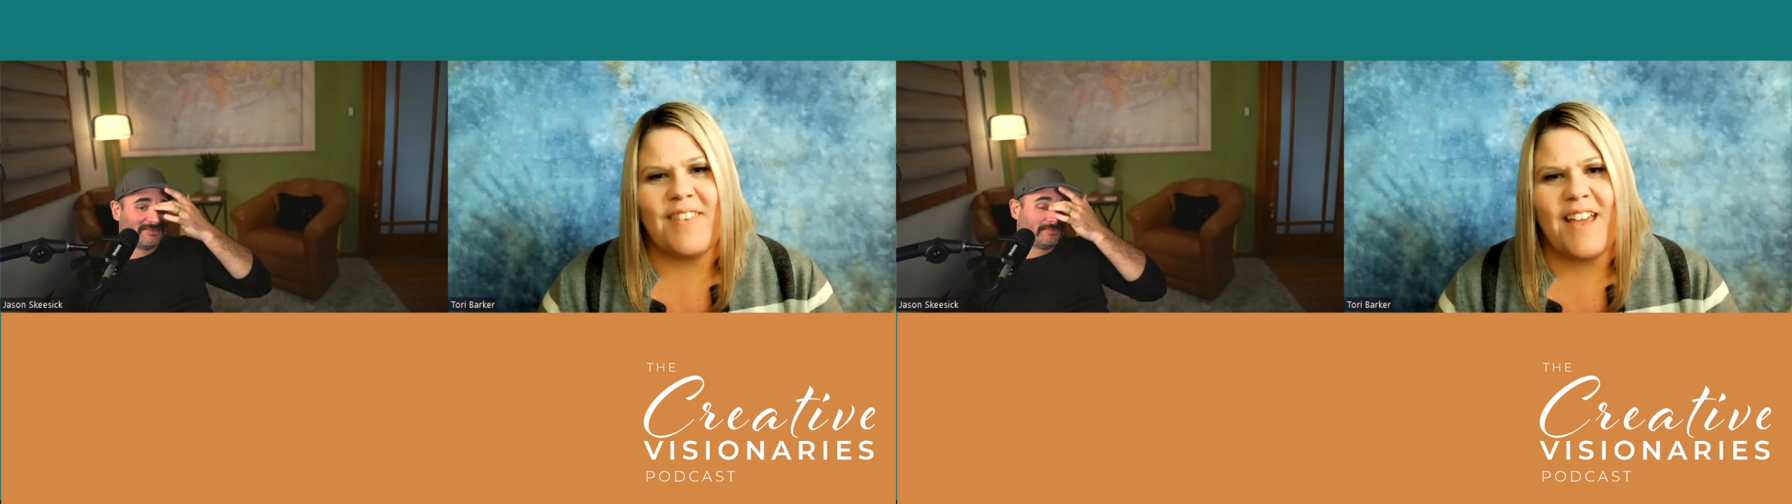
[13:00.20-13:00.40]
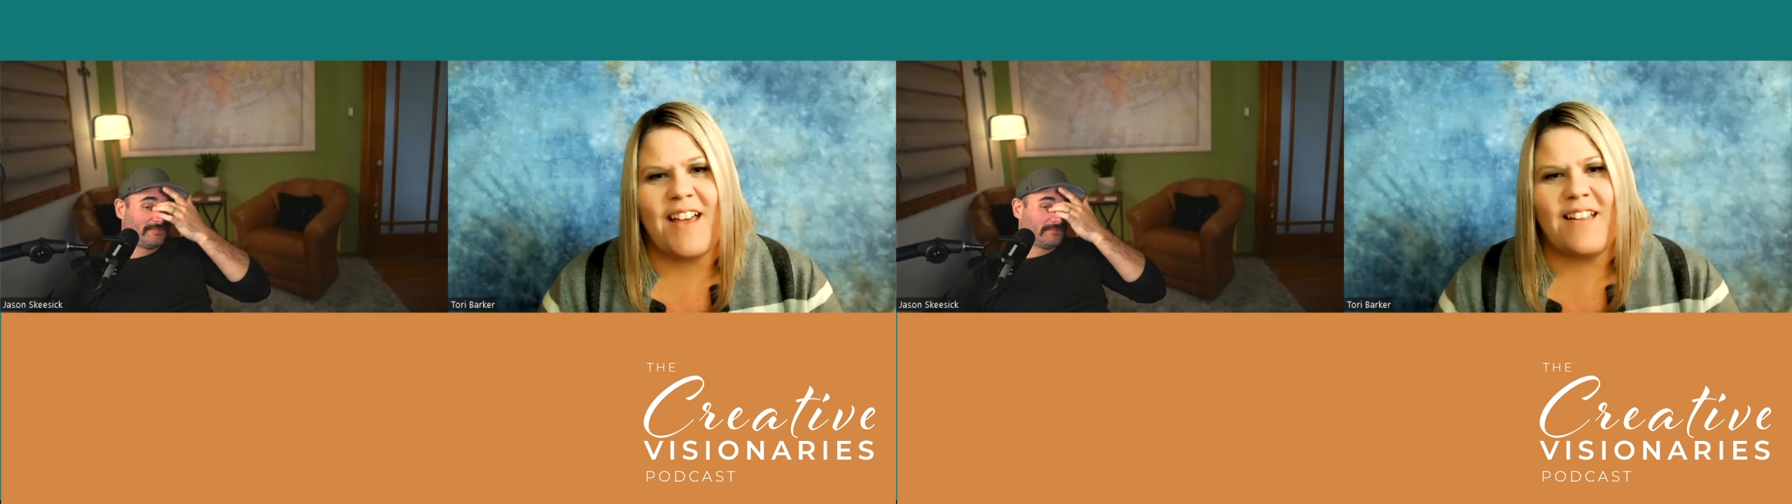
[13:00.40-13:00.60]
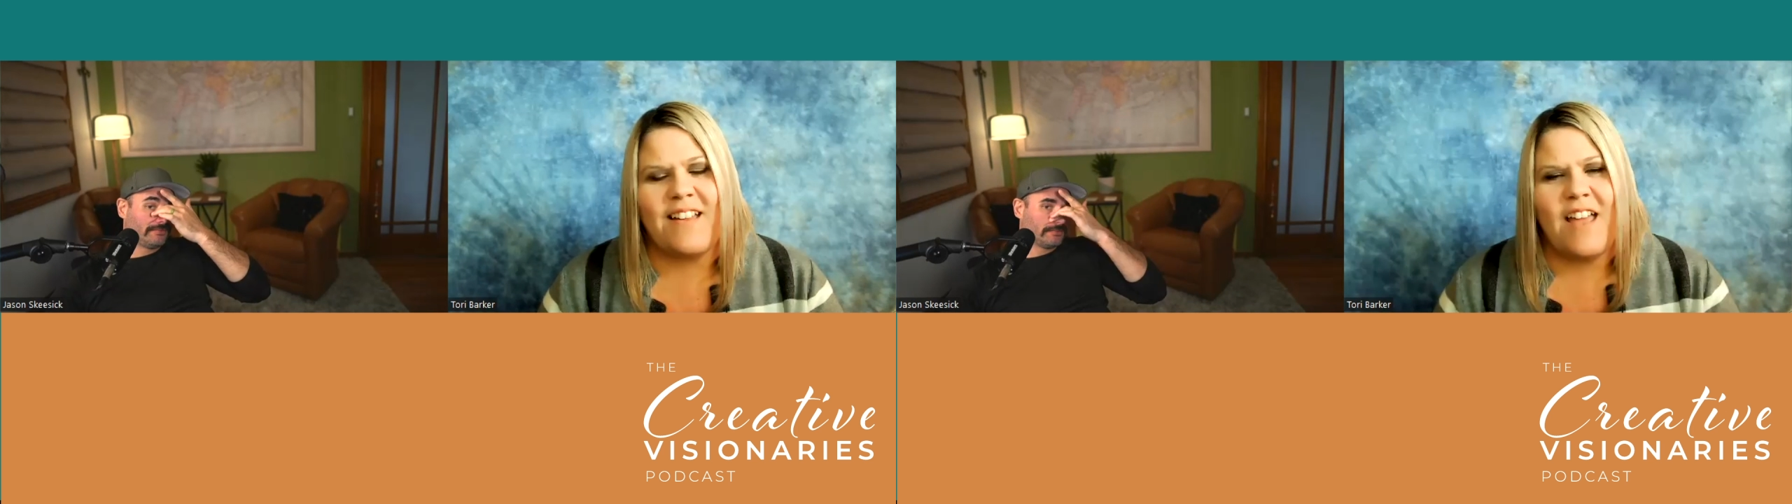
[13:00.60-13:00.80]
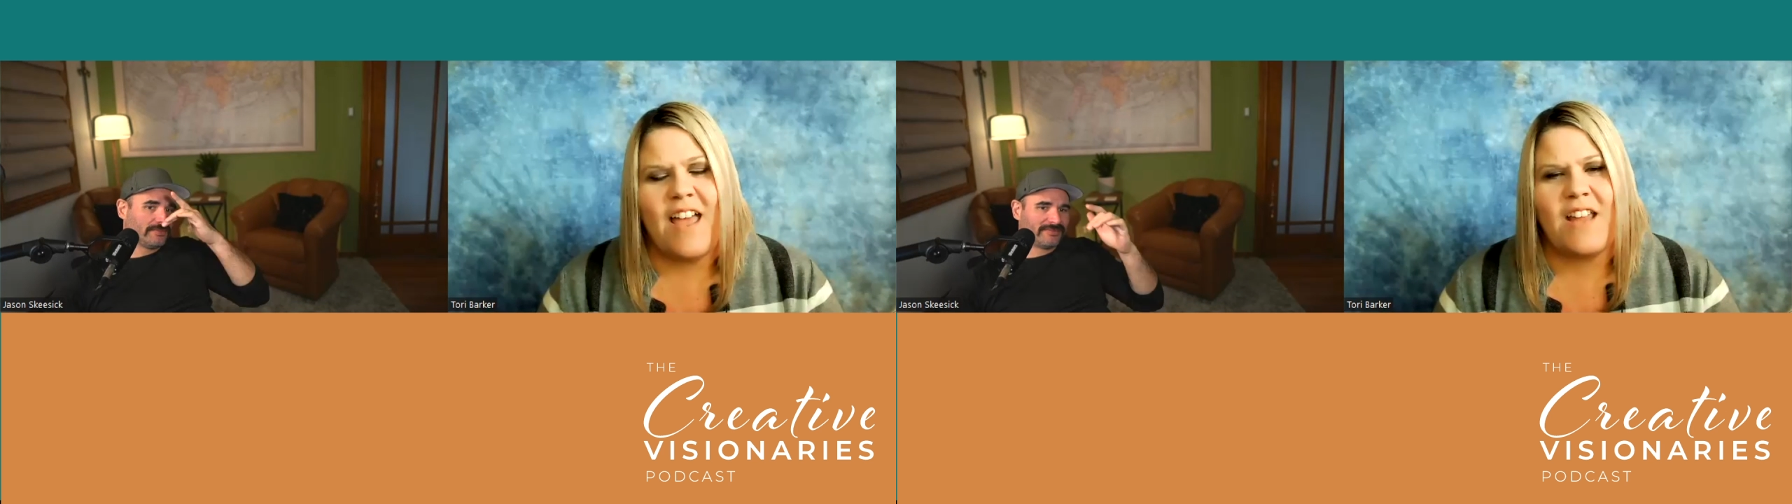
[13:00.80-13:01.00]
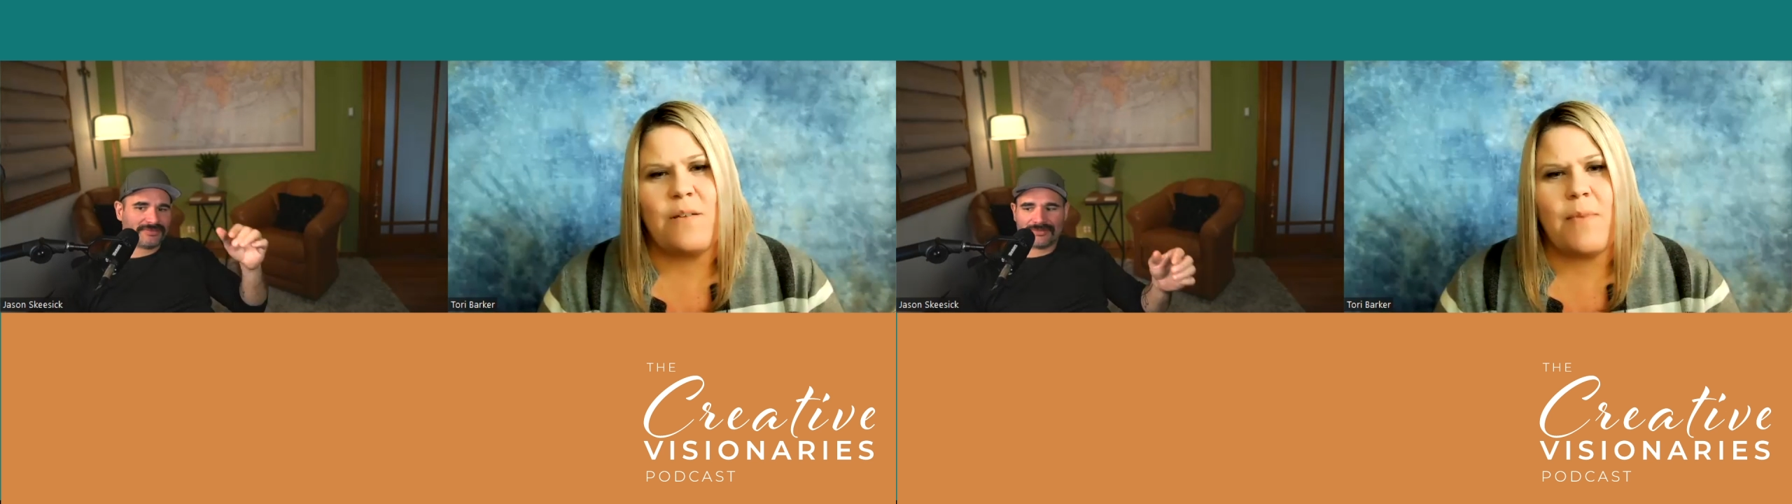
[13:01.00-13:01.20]
Yeah.
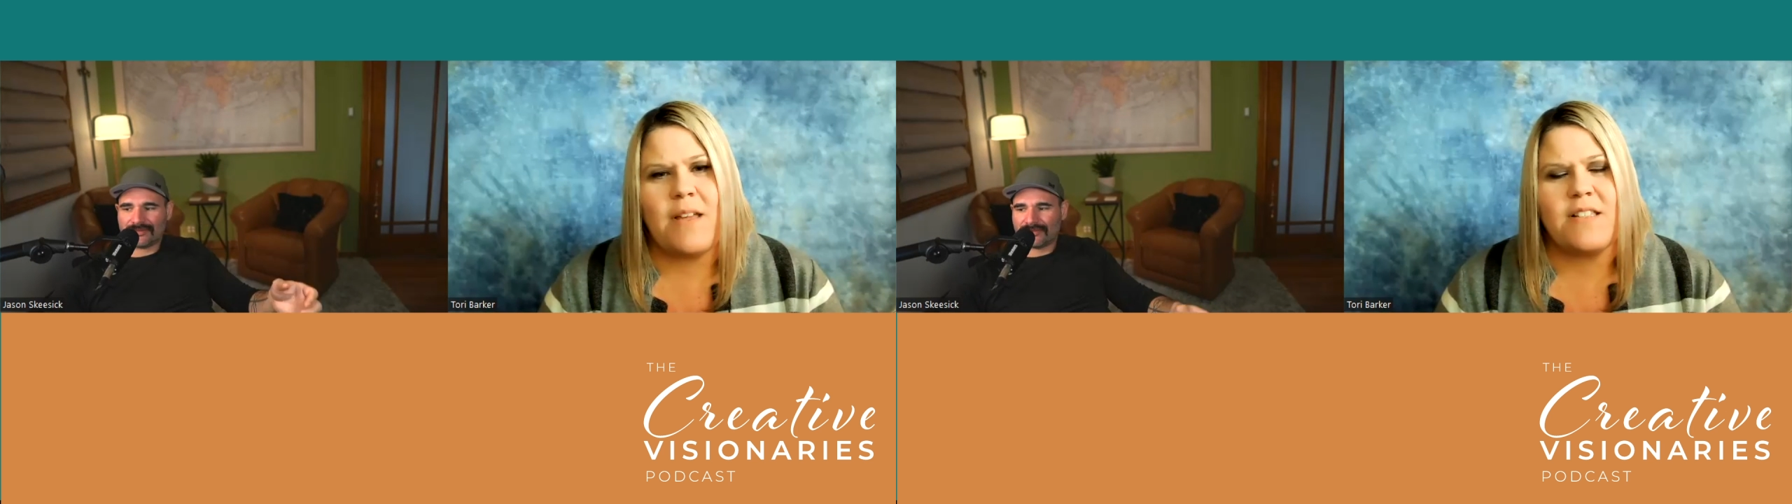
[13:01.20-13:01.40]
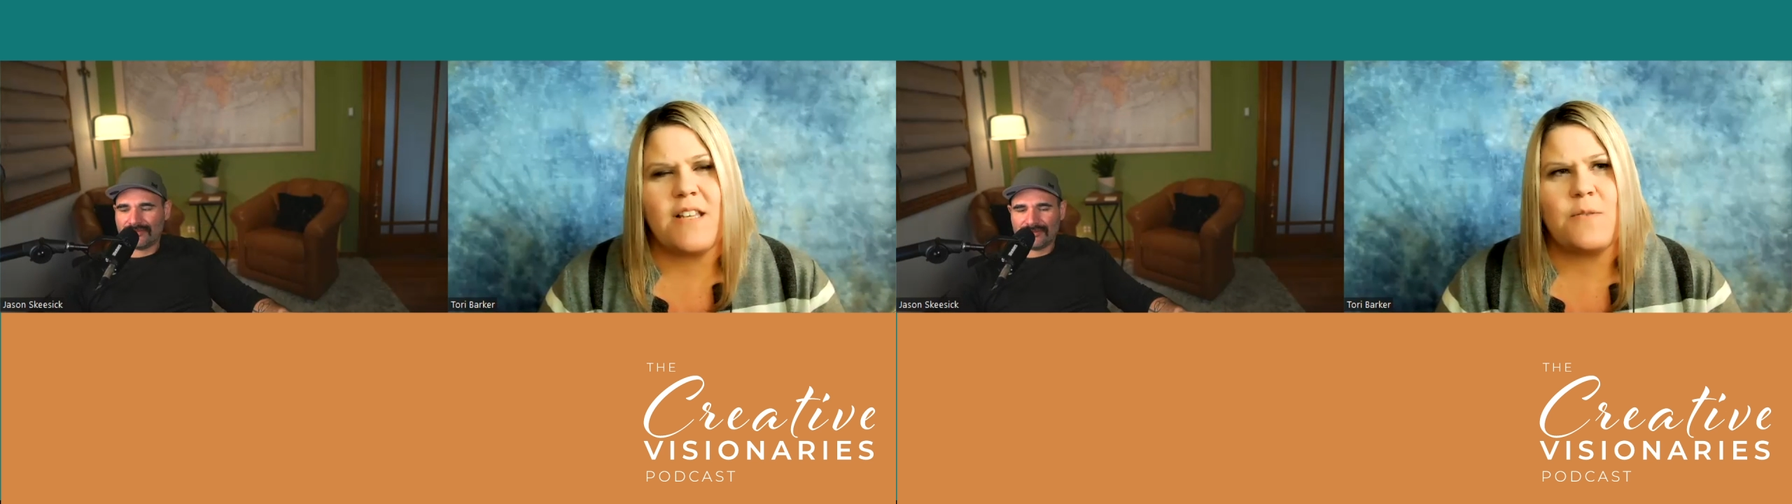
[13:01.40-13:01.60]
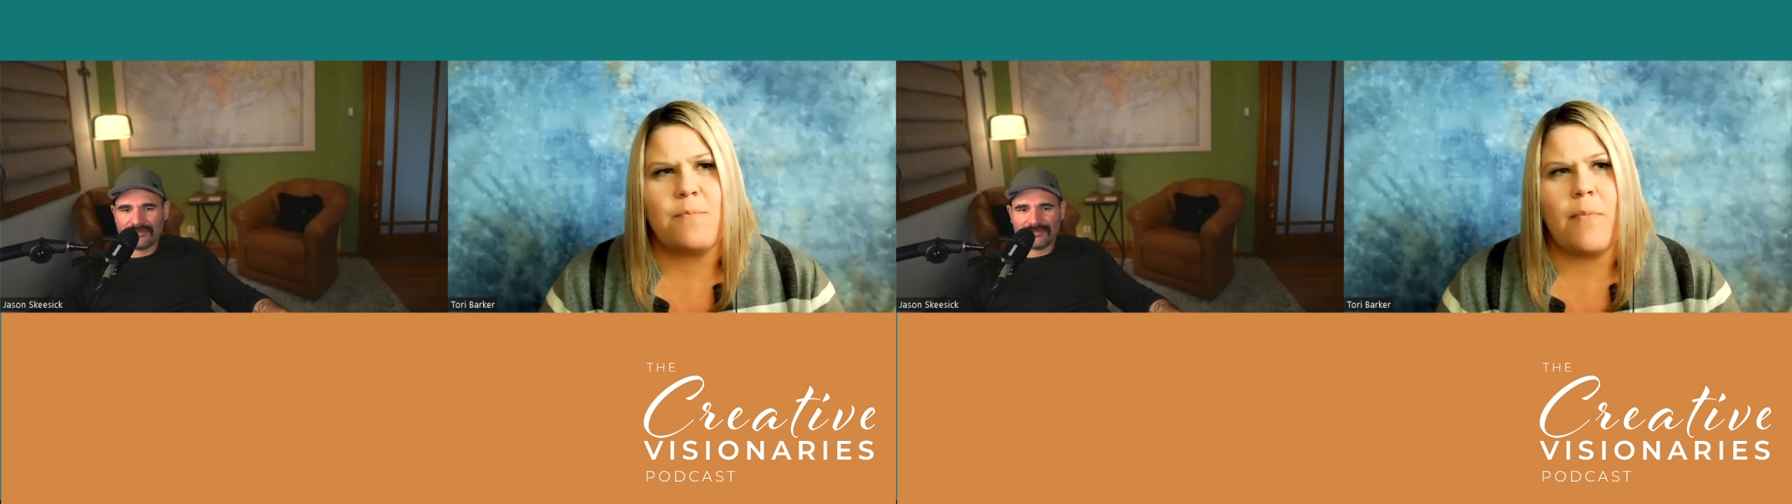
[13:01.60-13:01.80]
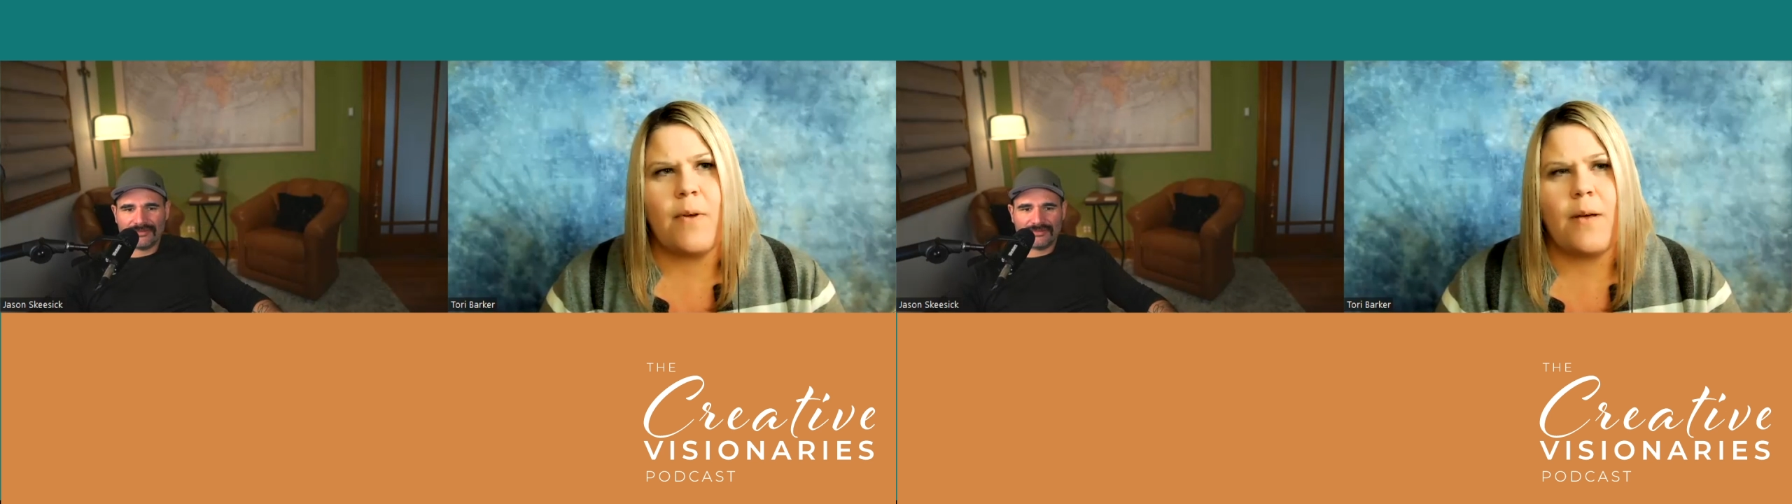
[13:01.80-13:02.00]
And you make such